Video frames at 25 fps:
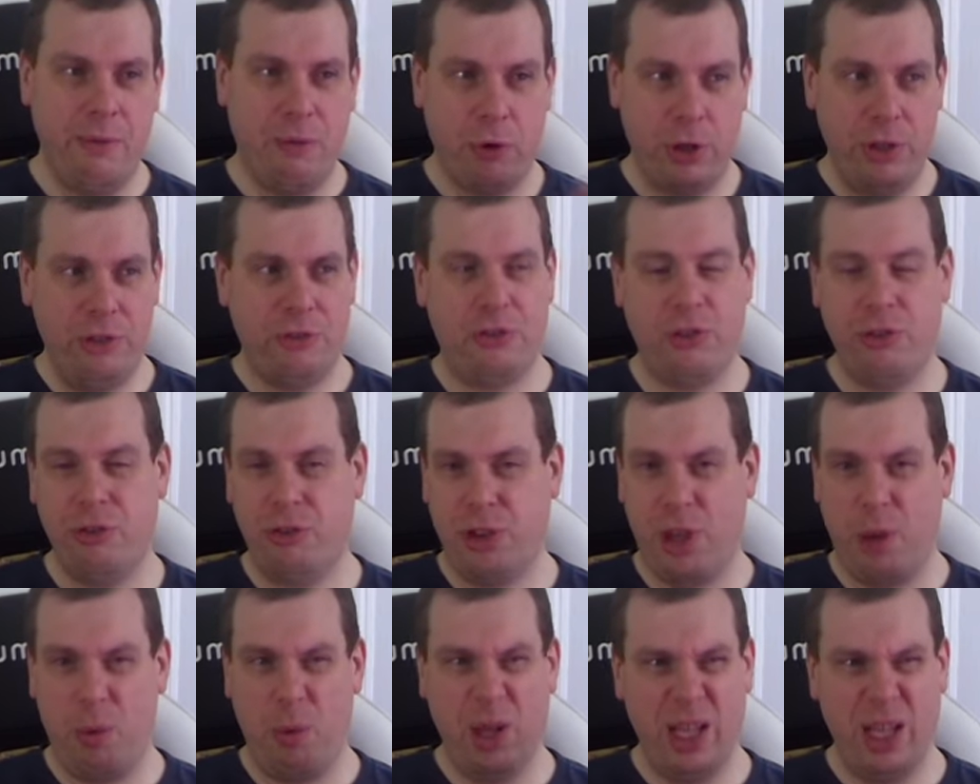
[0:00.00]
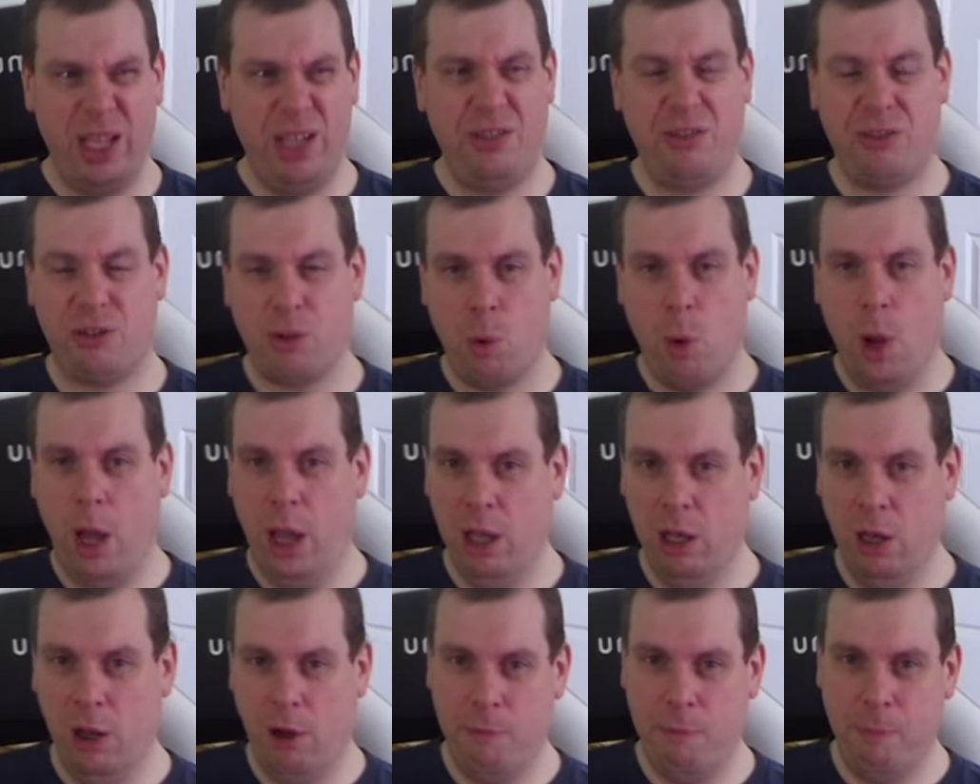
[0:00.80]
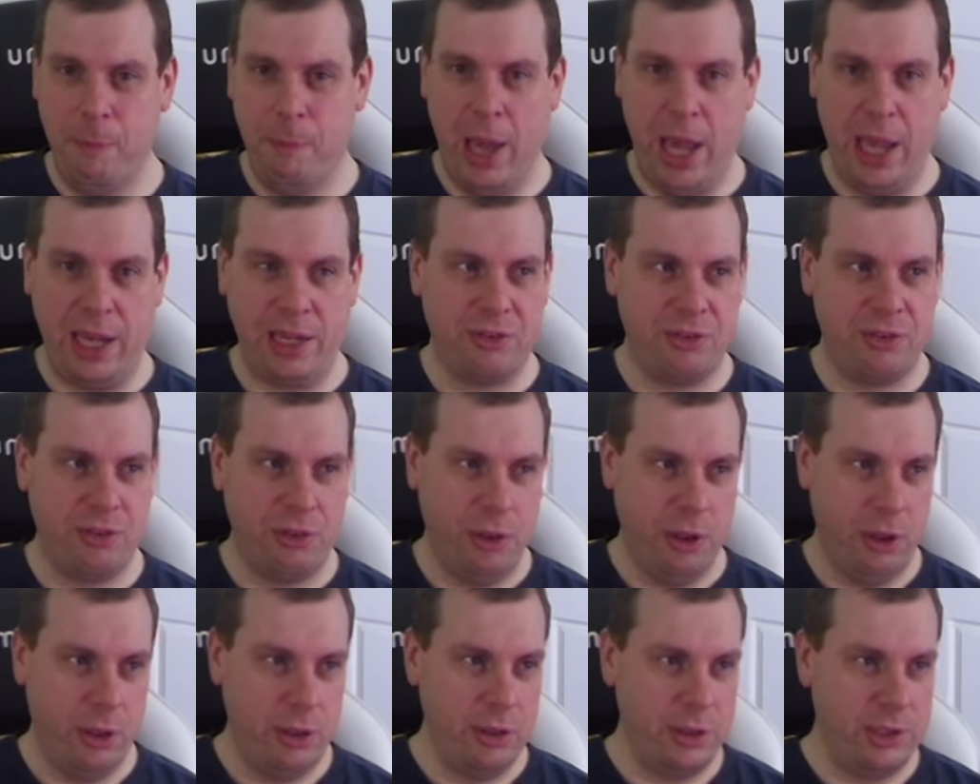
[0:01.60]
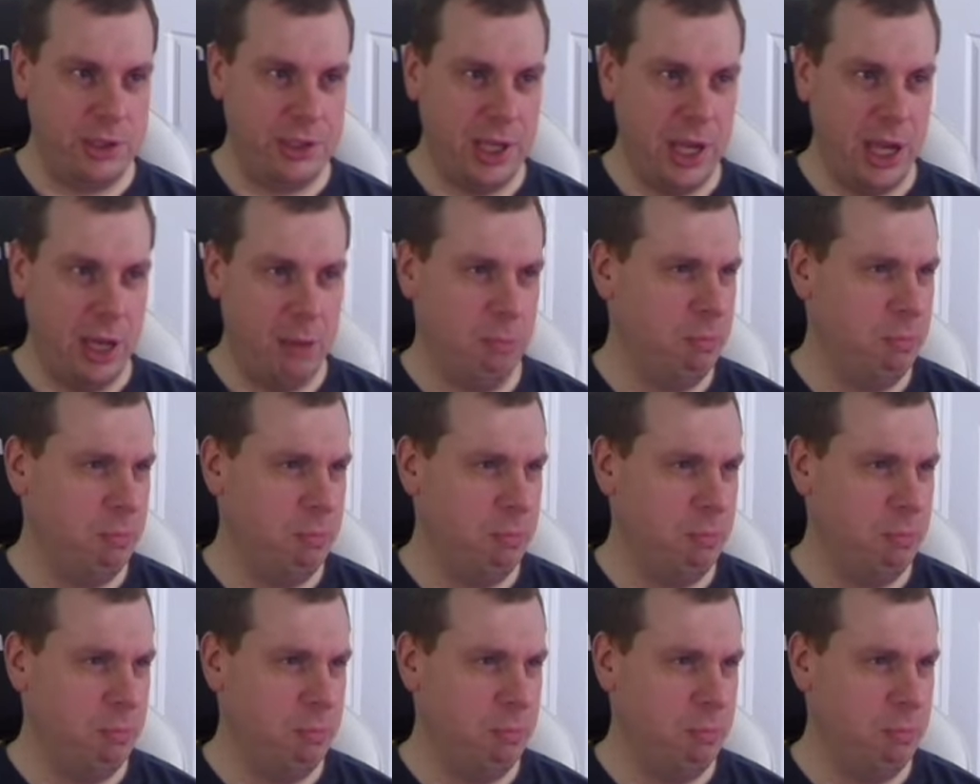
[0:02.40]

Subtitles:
For instance, they released quite a lot of mechs that,